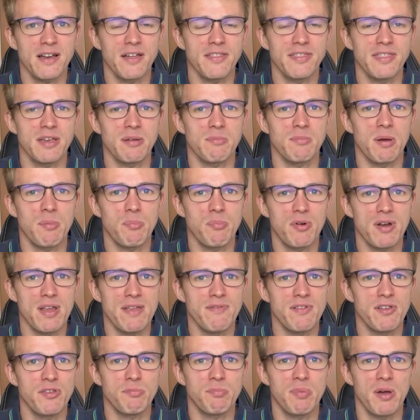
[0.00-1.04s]
I think my
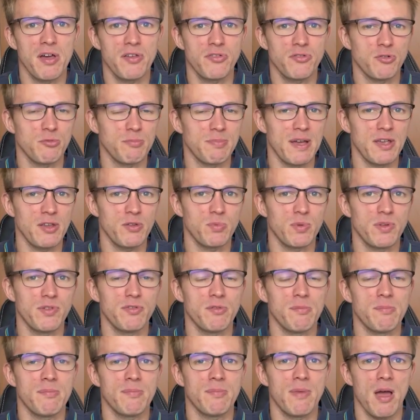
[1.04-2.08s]
previous personal best was
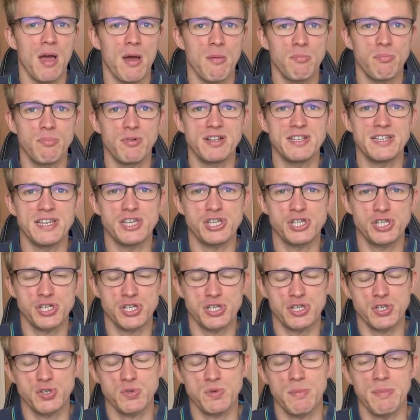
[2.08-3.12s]
from
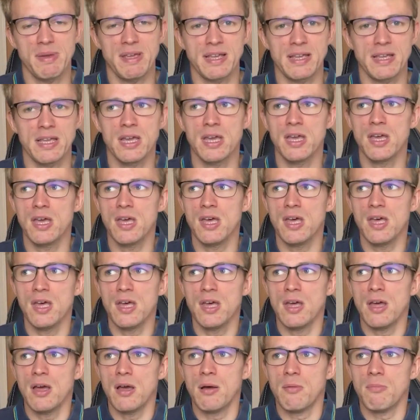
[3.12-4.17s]
British swimming
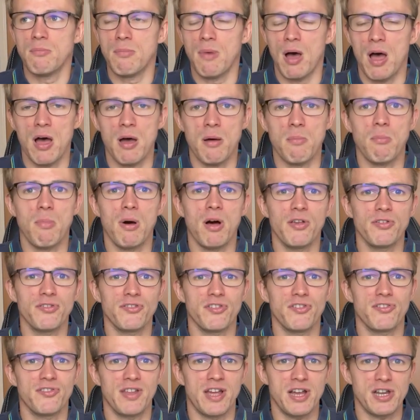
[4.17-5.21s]

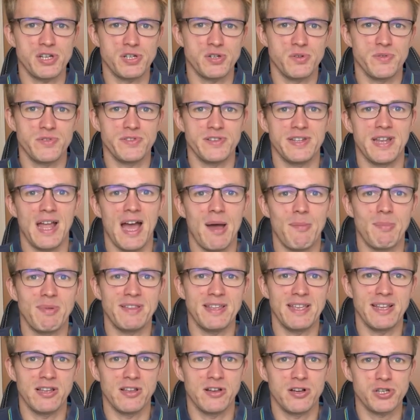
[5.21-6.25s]
Masters Nationals in
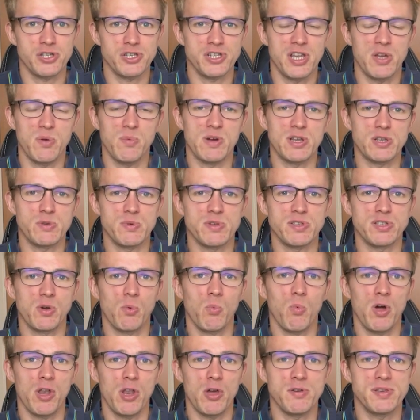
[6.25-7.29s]
Aberdeen last year, which was a
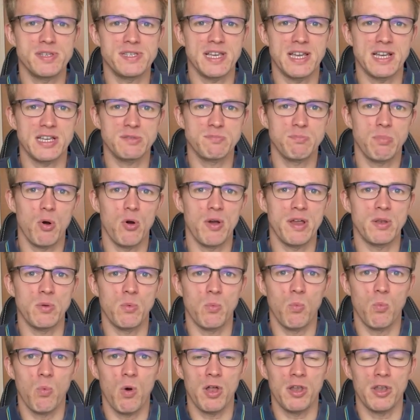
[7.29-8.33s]

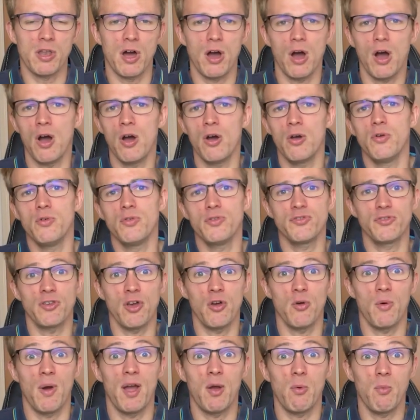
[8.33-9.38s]
106.10, so a